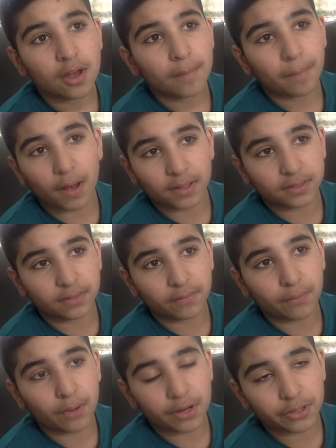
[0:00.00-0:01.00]

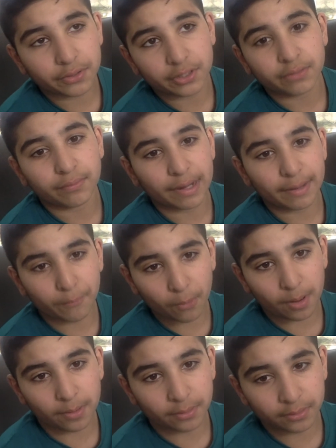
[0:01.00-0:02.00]
+1, you can just write
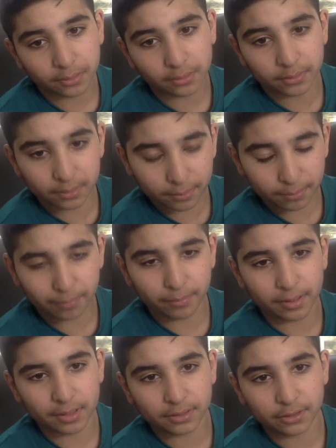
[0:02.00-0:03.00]
1, so it's
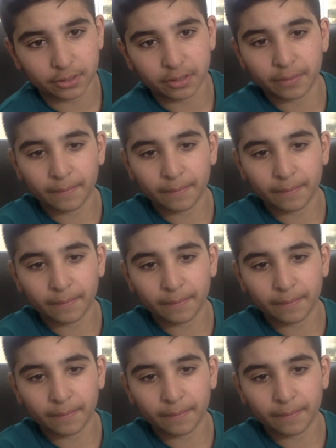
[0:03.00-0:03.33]
easier.